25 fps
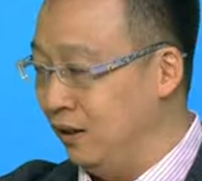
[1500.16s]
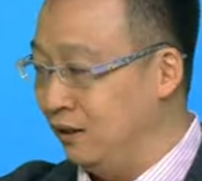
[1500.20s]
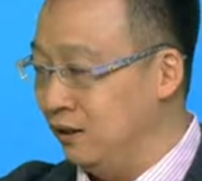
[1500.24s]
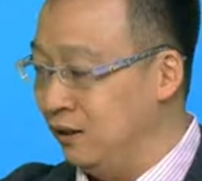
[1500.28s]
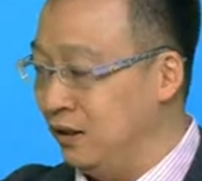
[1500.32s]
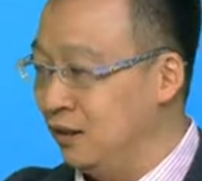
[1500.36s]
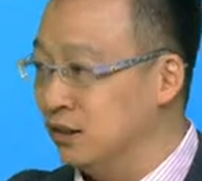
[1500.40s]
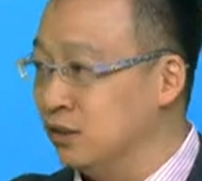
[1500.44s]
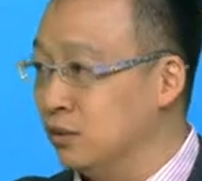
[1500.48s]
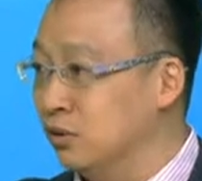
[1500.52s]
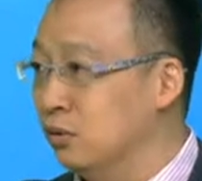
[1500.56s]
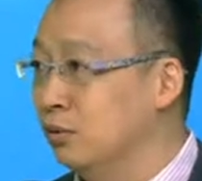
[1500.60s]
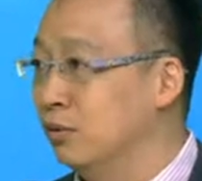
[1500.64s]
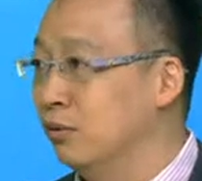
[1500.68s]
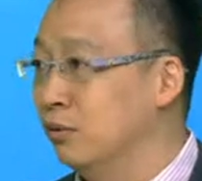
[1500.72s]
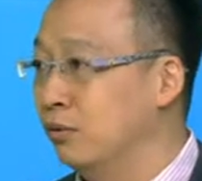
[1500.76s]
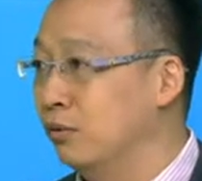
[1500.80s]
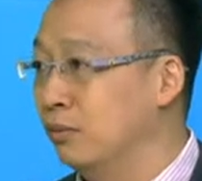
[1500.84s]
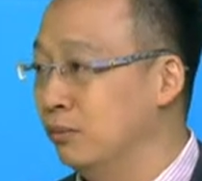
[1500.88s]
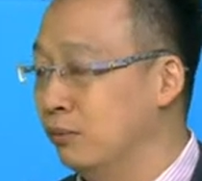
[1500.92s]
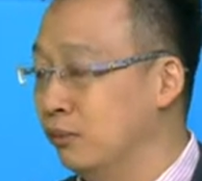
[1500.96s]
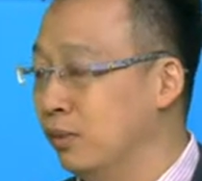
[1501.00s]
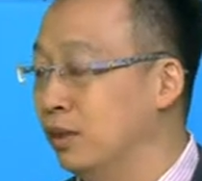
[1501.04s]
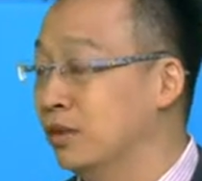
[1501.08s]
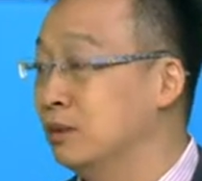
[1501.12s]
in these two
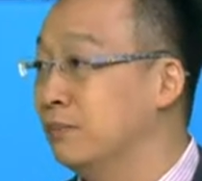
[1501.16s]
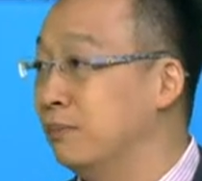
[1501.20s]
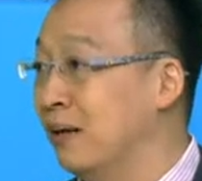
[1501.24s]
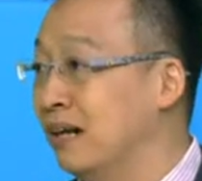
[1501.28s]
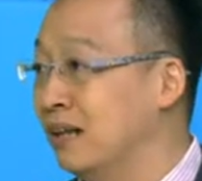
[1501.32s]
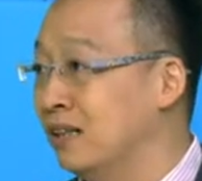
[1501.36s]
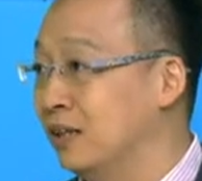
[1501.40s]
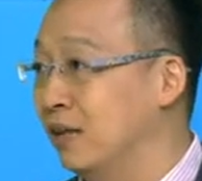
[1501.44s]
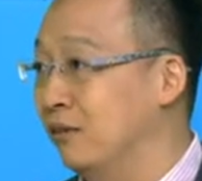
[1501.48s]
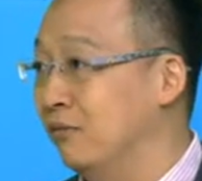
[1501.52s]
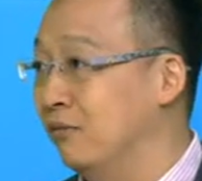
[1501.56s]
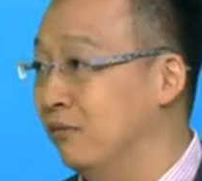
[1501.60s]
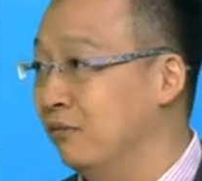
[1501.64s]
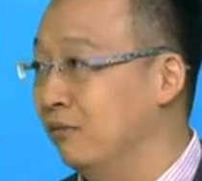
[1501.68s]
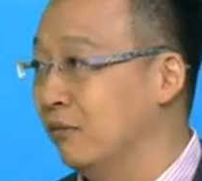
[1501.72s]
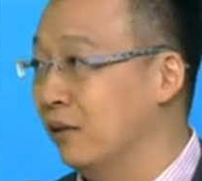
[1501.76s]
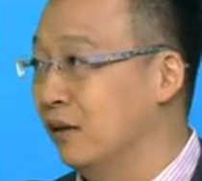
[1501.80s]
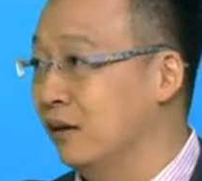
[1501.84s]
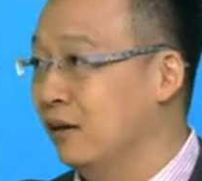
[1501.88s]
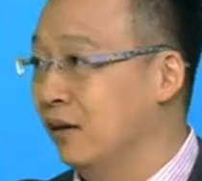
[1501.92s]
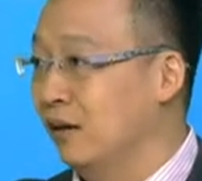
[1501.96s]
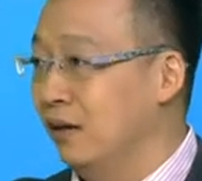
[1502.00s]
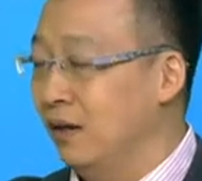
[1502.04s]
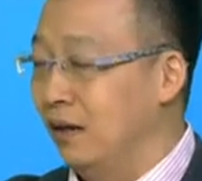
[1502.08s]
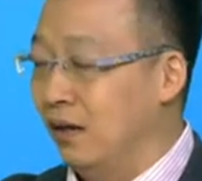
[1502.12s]
perspectives.
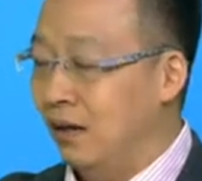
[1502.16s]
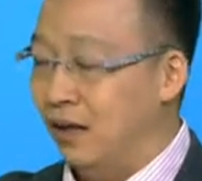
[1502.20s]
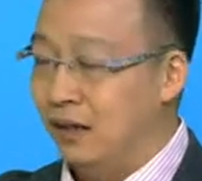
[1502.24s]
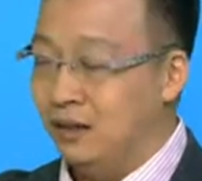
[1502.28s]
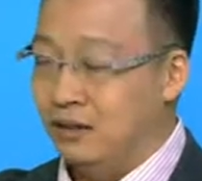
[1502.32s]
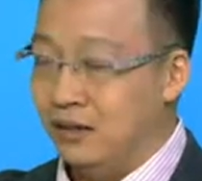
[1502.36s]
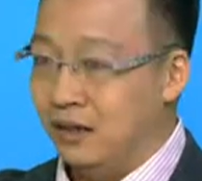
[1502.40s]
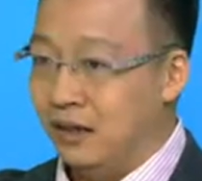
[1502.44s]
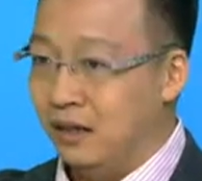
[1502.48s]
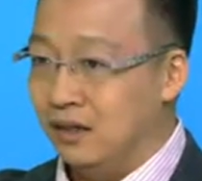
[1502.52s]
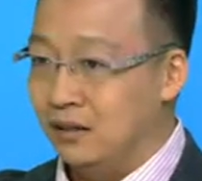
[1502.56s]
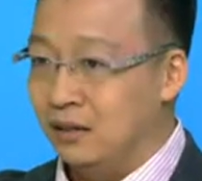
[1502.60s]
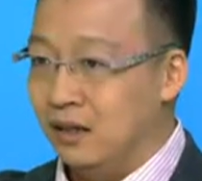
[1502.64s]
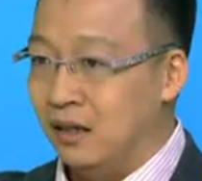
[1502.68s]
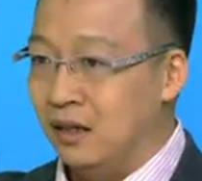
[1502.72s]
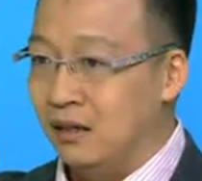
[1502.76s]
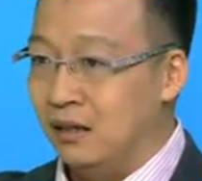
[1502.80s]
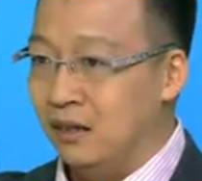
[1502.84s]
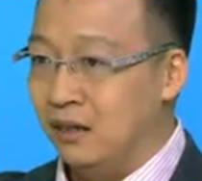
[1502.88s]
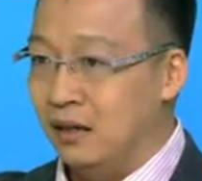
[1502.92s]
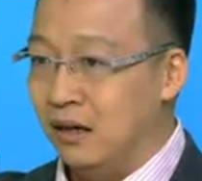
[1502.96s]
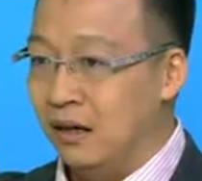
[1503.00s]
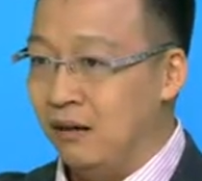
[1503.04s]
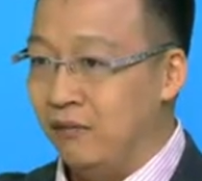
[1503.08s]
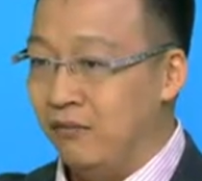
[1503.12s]

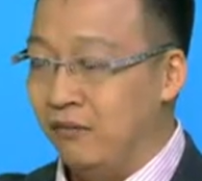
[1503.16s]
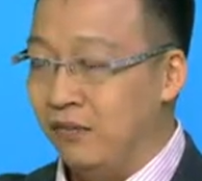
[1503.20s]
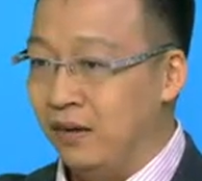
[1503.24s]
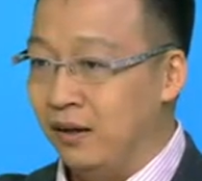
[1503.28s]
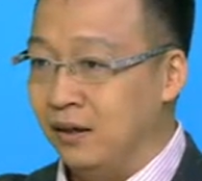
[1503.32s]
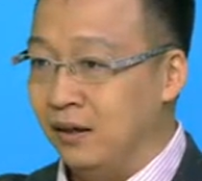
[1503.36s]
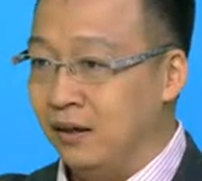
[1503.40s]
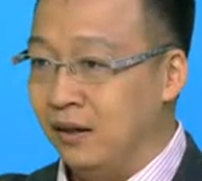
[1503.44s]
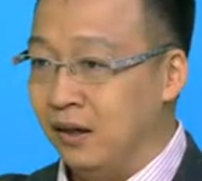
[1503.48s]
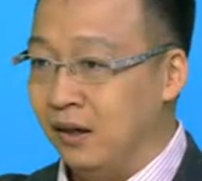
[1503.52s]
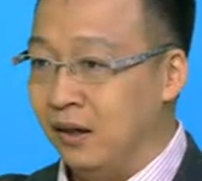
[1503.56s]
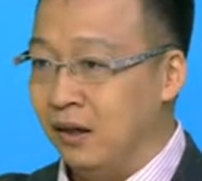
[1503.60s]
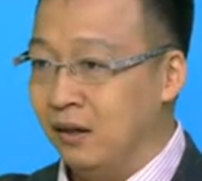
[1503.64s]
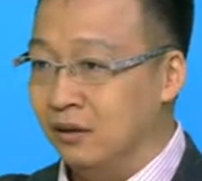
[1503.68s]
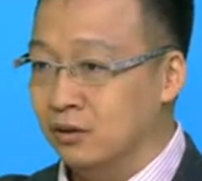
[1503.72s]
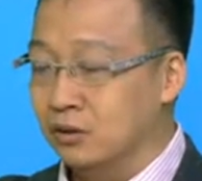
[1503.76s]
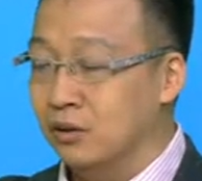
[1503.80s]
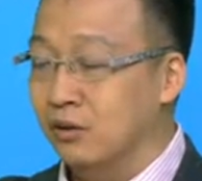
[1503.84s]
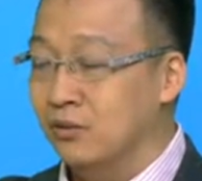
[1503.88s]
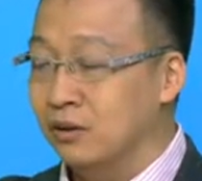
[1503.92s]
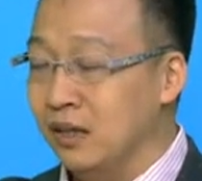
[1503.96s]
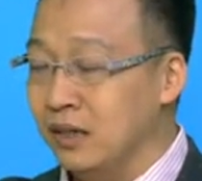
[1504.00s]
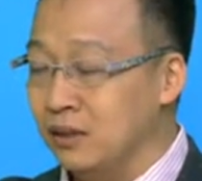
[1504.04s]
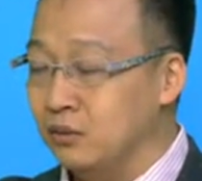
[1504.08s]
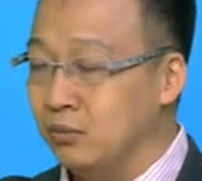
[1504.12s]
And I think,
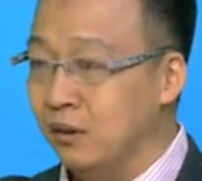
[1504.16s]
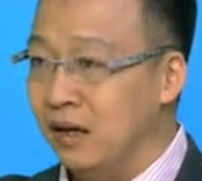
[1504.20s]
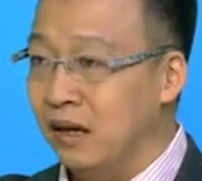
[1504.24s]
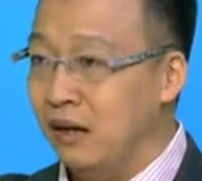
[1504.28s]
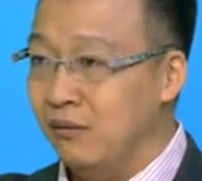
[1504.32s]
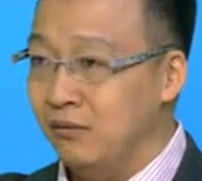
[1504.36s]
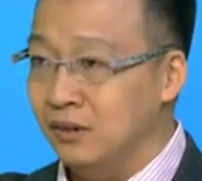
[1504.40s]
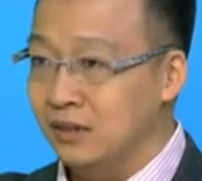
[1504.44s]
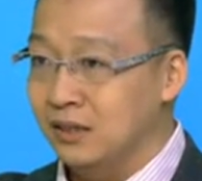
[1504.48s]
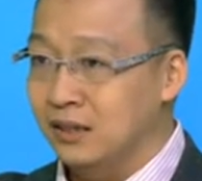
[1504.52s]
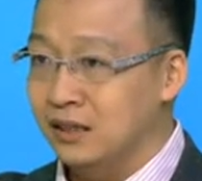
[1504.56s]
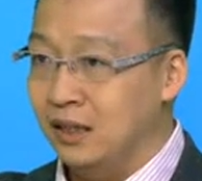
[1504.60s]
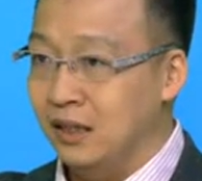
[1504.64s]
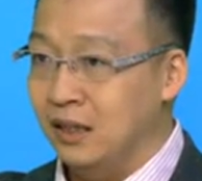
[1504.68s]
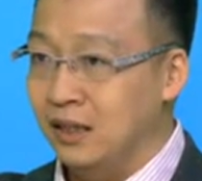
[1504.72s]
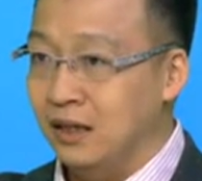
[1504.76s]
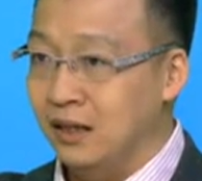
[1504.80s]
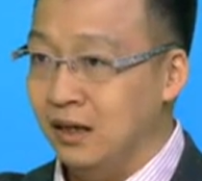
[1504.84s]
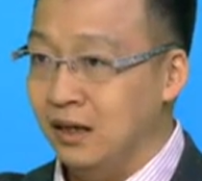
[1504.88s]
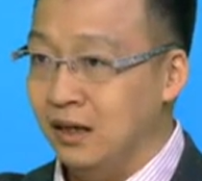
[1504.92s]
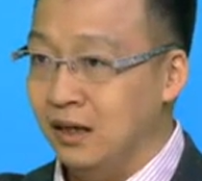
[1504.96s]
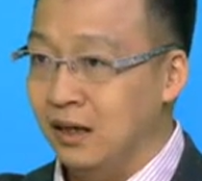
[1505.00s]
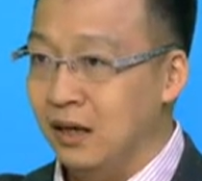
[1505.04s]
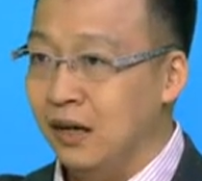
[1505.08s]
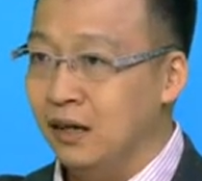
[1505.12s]
so that's why I would say
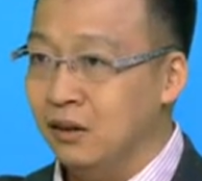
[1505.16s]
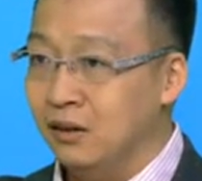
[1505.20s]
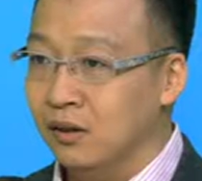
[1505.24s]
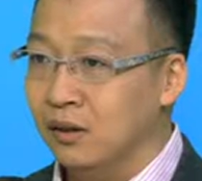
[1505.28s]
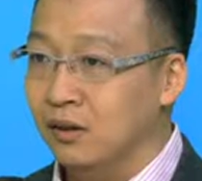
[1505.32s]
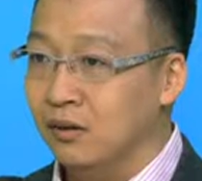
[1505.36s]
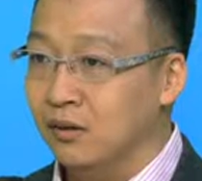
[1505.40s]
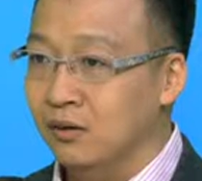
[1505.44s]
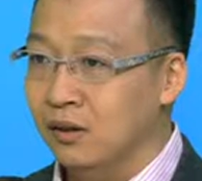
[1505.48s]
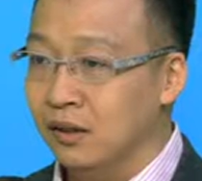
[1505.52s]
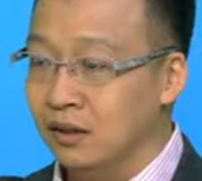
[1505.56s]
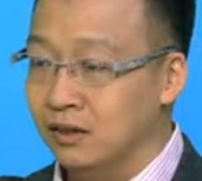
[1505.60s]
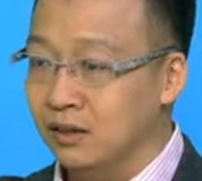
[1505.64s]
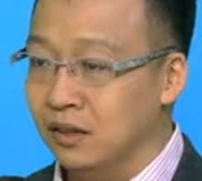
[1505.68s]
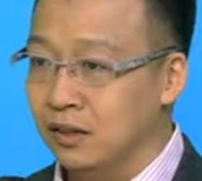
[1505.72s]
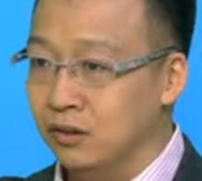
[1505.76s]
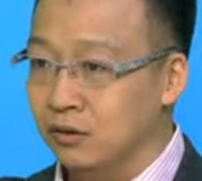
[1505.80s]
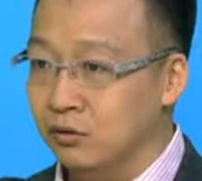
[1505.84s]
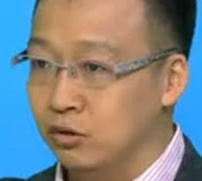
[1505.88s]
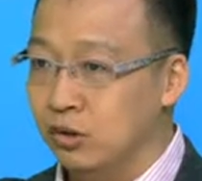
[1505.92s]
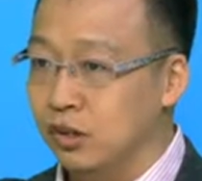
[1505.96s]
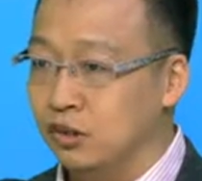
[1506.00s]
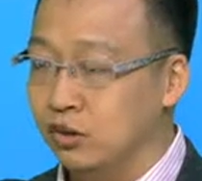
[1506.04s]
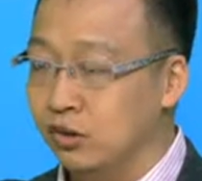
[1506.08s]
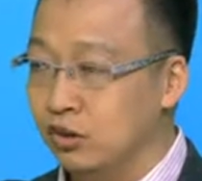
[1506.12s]
Hetto is a
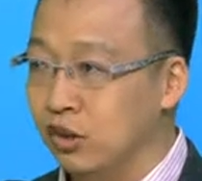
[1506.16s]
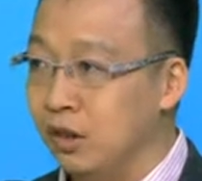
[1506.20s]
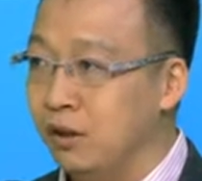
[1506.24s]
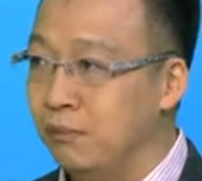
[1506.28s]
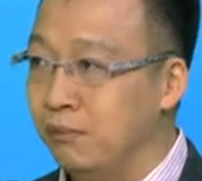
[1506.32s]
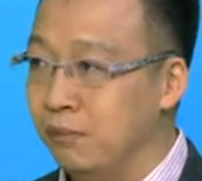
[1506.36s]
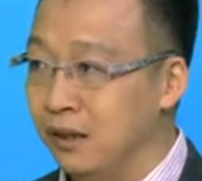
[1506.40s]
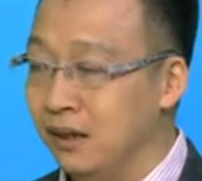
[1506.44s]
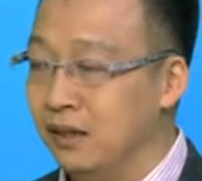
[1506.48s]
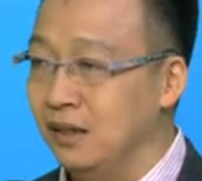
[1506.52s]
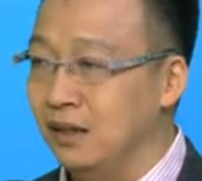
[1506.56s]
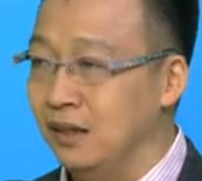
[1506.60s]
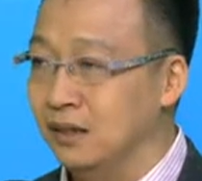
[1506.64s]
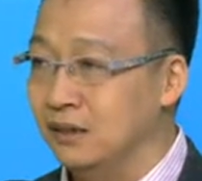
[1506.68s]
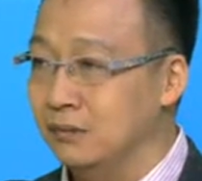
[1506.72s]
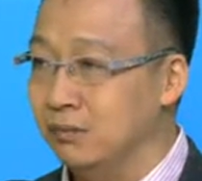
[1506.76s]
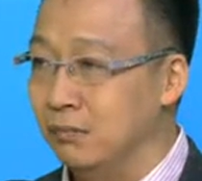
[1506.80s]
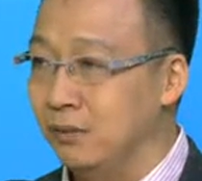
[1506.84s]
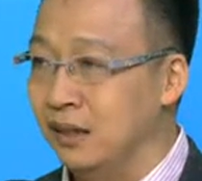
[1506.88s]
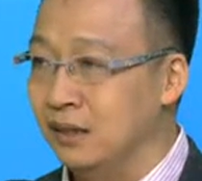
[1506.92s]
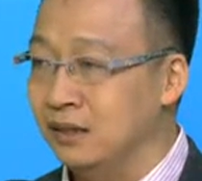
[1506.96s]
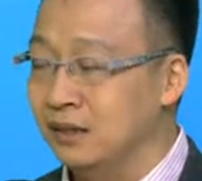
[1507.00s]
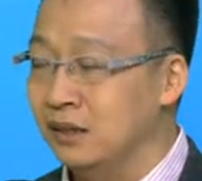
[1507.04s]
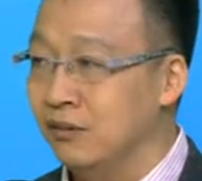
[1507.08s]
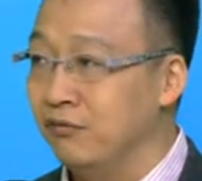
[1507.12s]
tragedy, but it
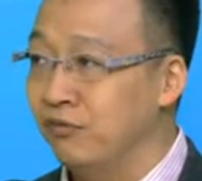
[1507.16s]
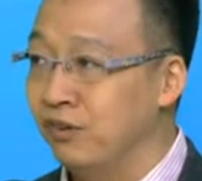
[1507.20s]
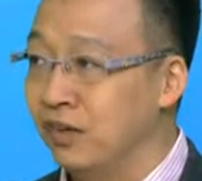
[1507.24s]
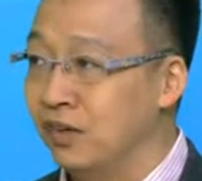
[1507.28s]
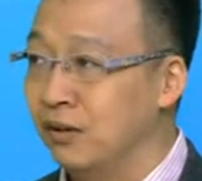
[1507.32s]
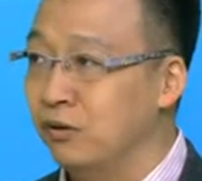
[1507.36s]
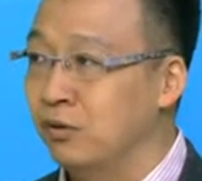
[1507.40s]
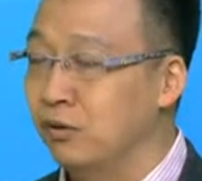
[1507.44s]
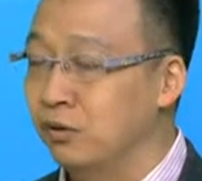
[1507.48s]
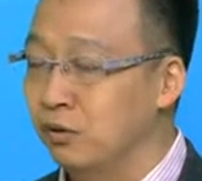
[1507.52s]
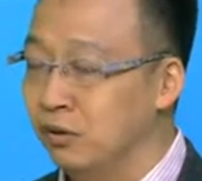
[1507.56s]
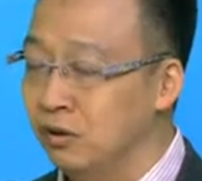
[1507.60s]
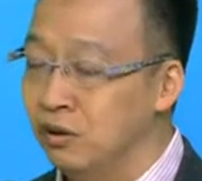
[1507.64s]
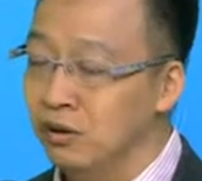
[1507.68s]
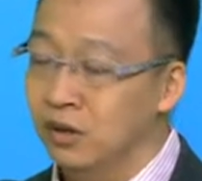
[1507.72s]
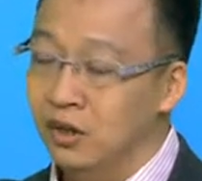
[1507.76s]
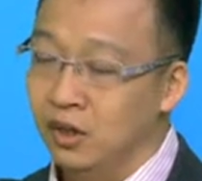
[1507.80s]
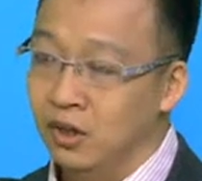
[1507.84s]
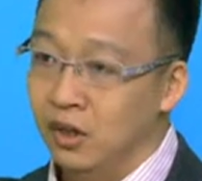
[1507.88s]
brings something good